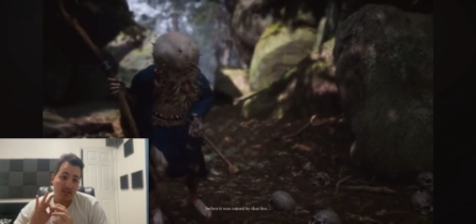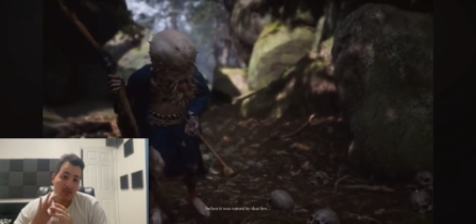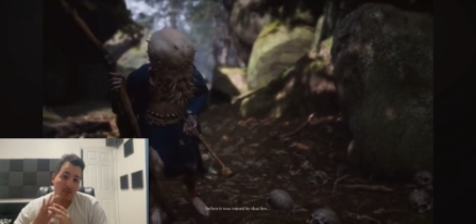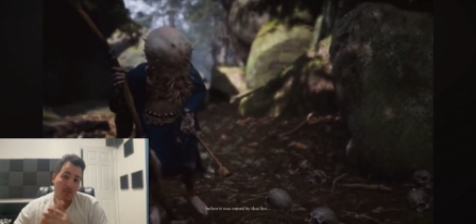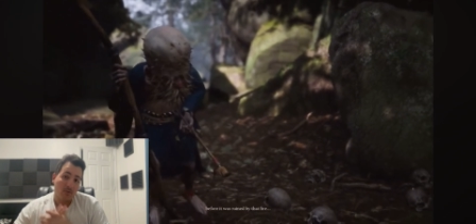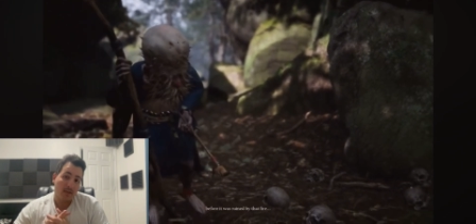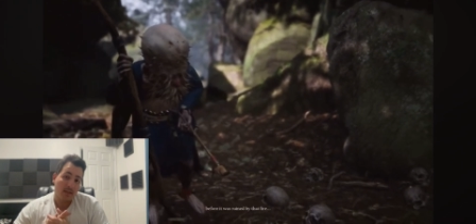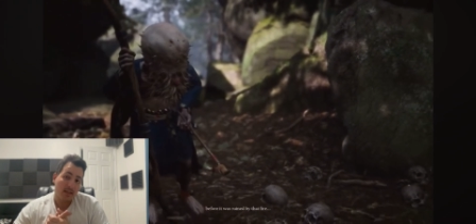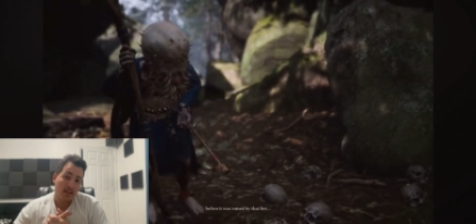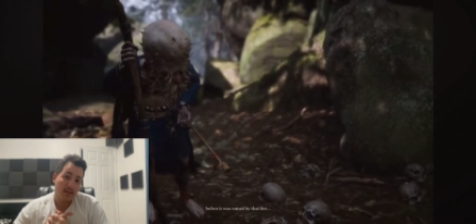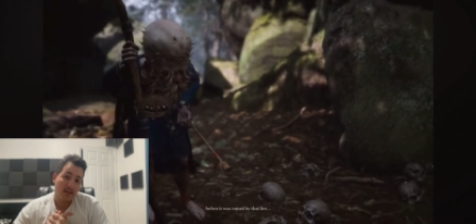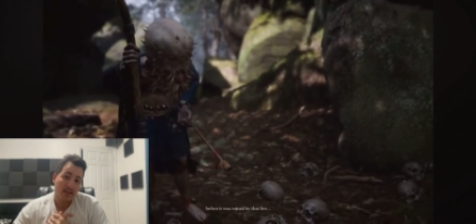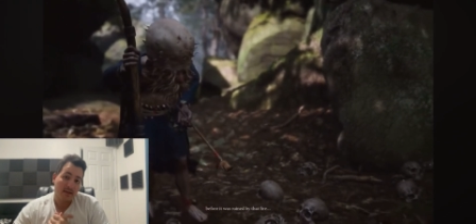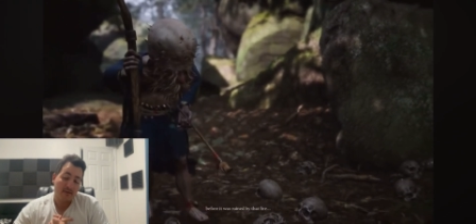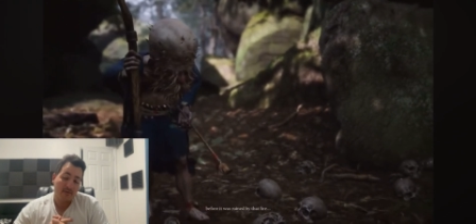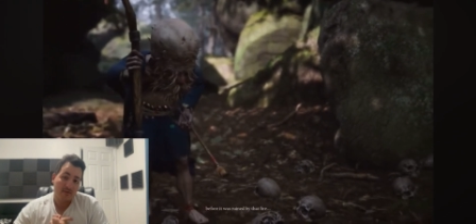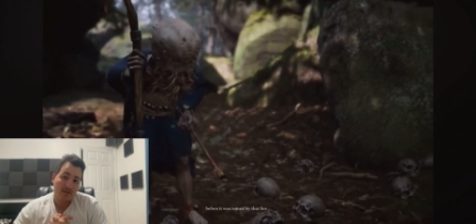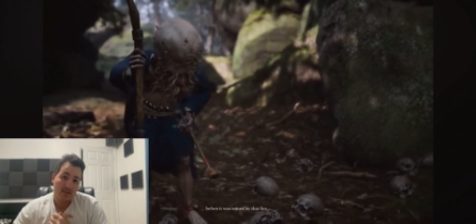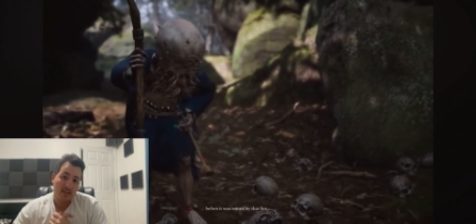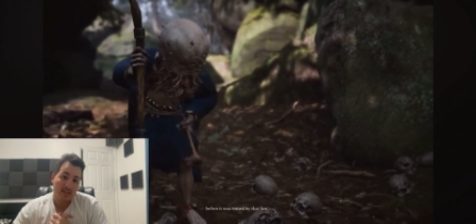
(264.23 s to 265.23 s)
three
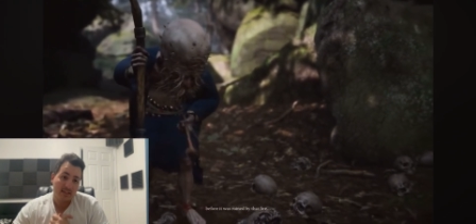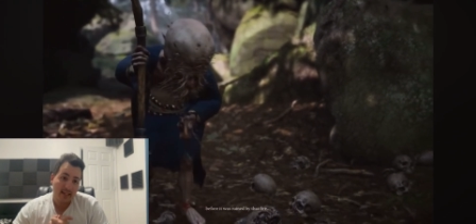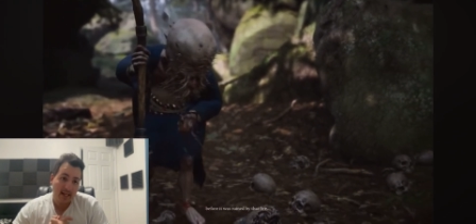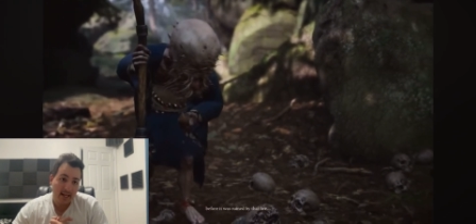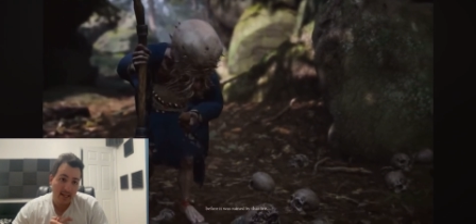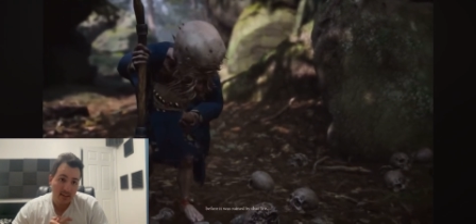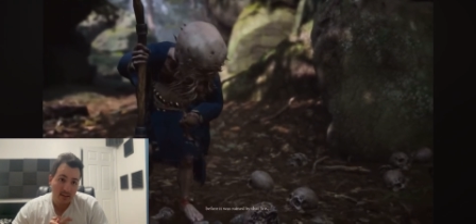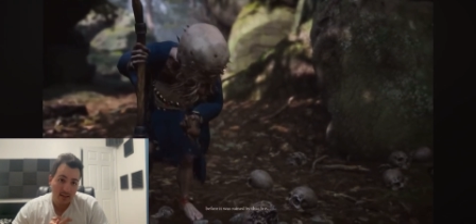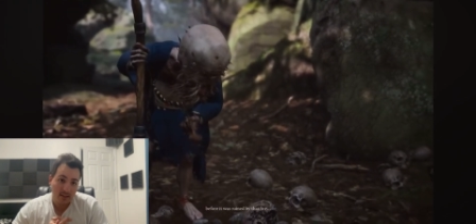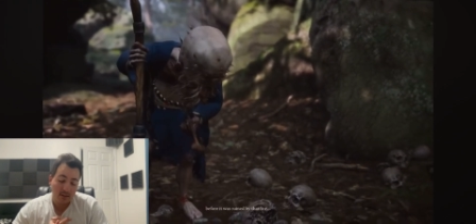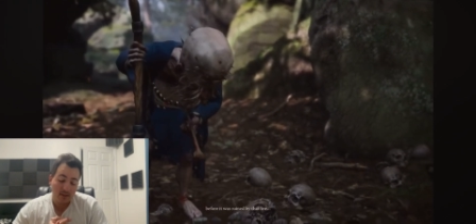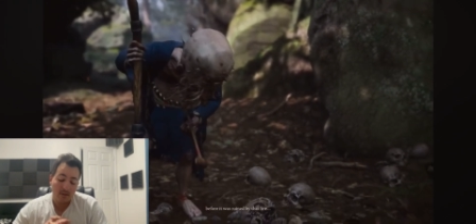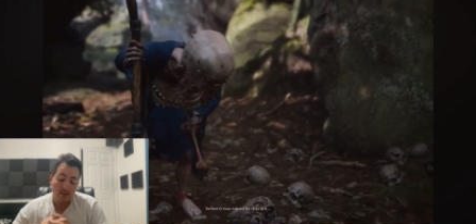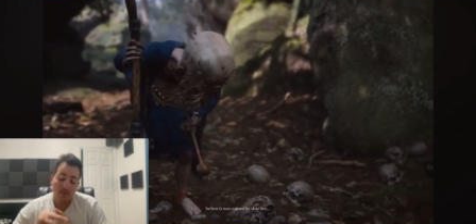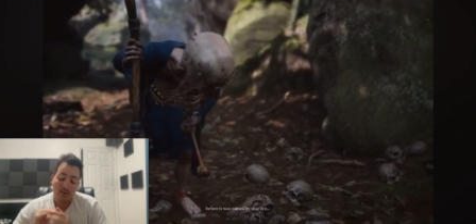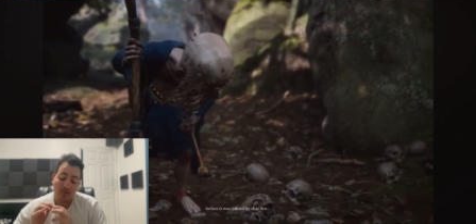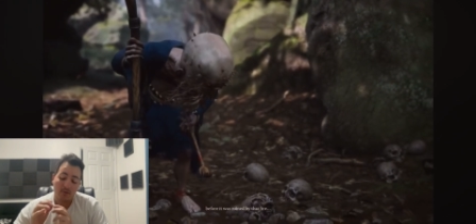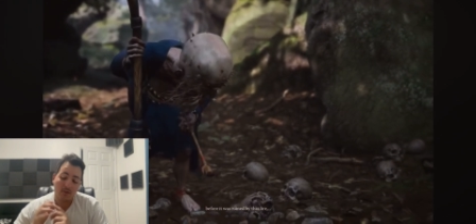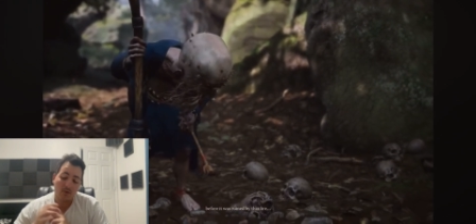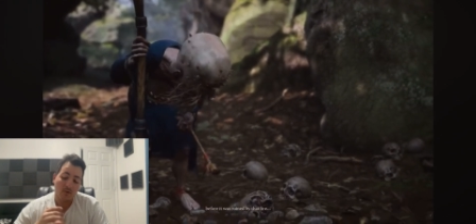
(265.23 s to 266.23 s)
different stances.
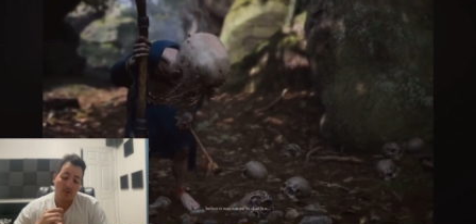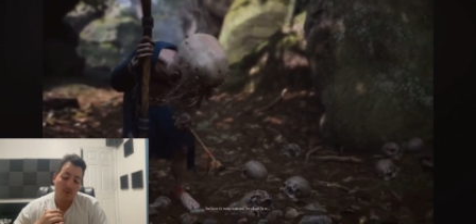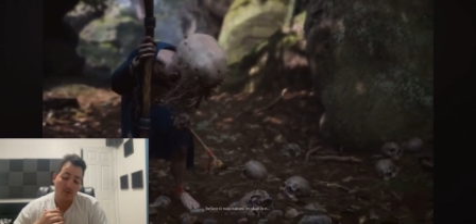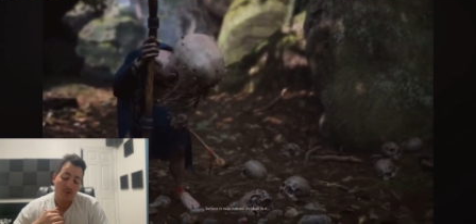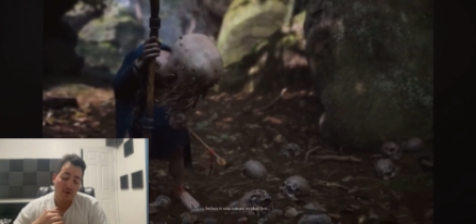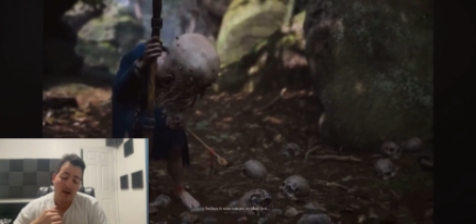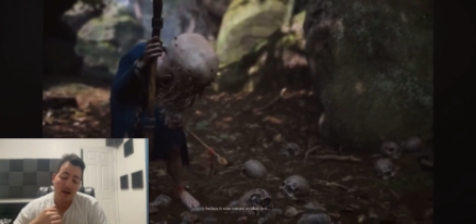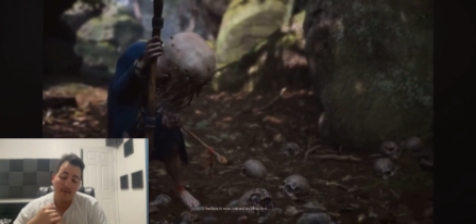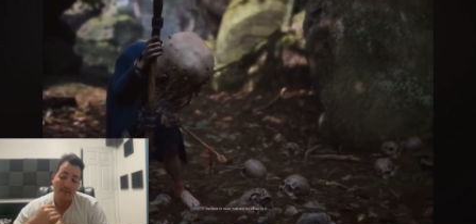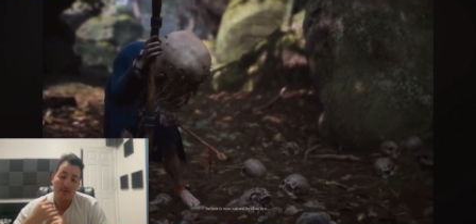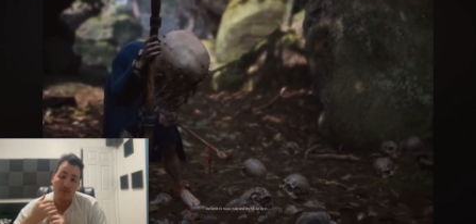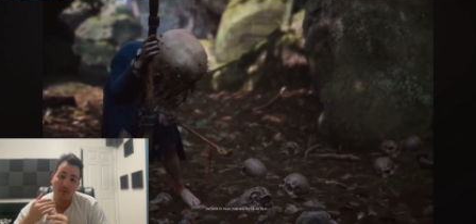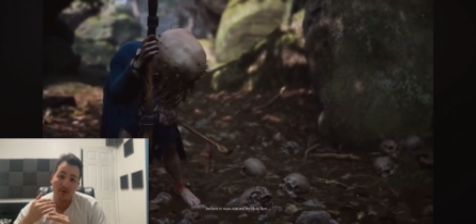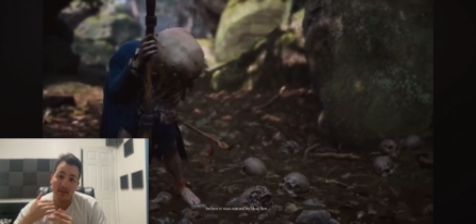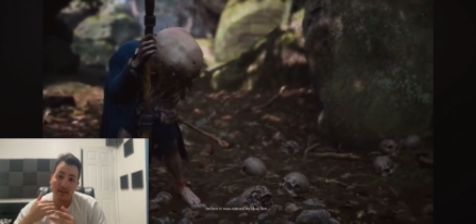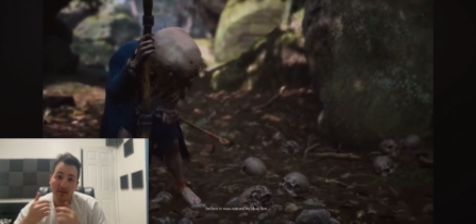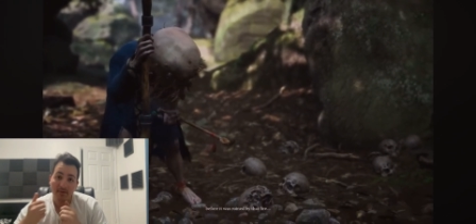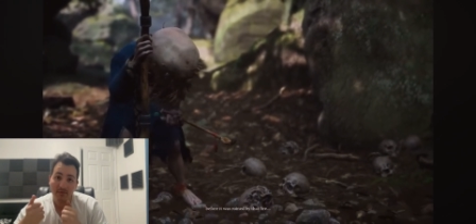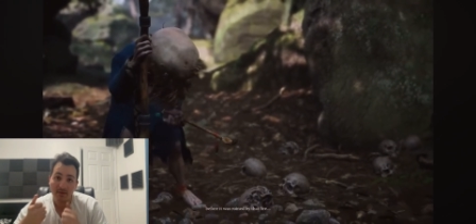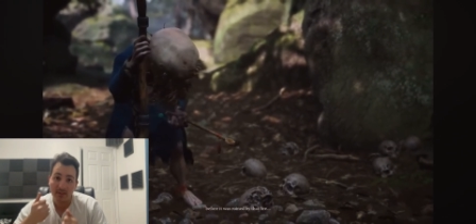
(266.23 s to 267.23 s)
So you have three
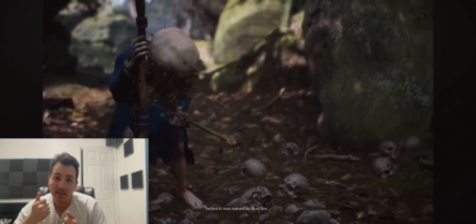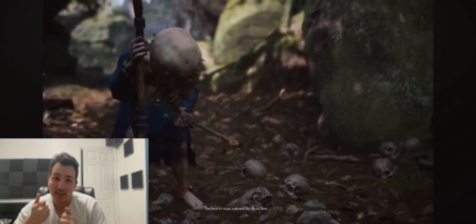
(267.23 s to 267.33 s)
different